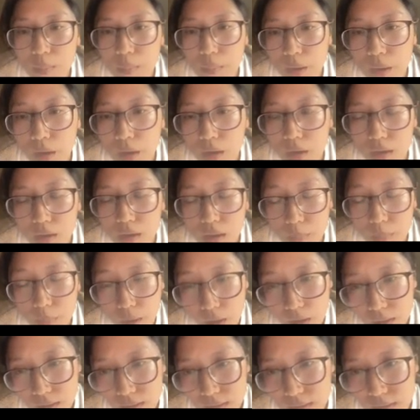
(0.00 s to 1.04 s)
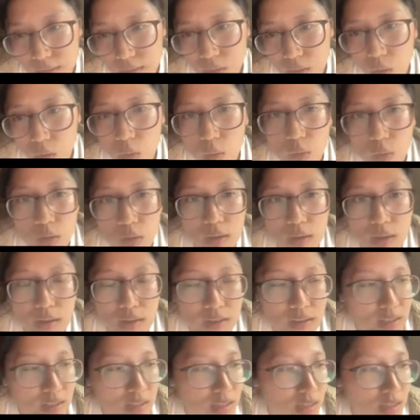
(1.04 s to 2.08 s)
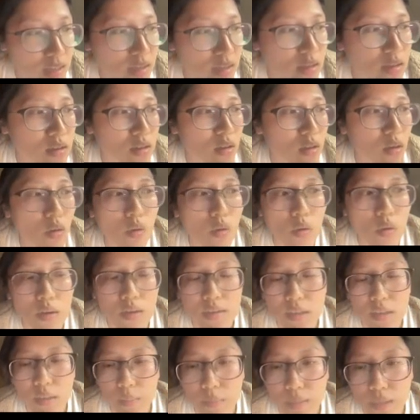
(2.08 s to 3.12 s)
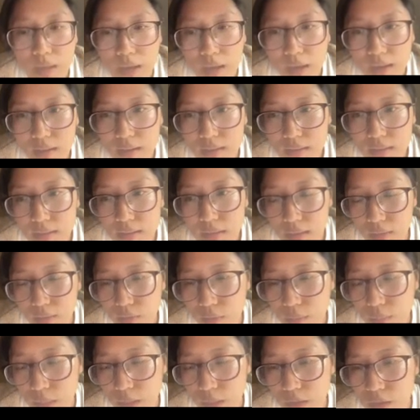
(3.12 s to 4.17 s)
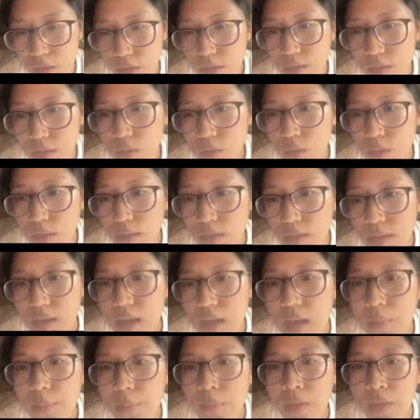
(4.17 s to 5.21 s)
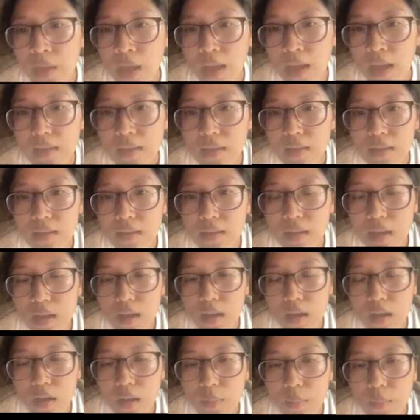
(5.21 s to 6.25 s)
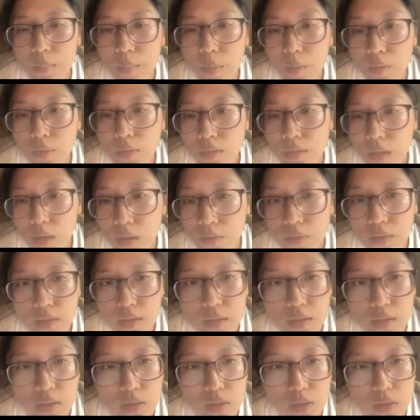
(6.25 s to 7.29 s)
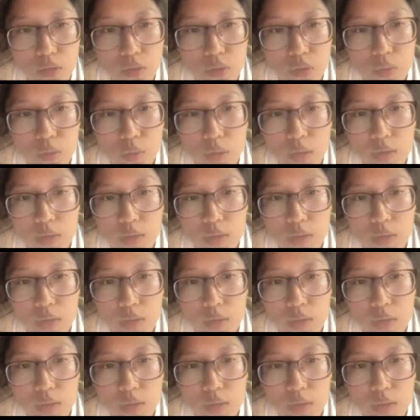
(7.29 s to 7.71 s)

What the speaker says: a box or a click or some text information to it. And then both of the two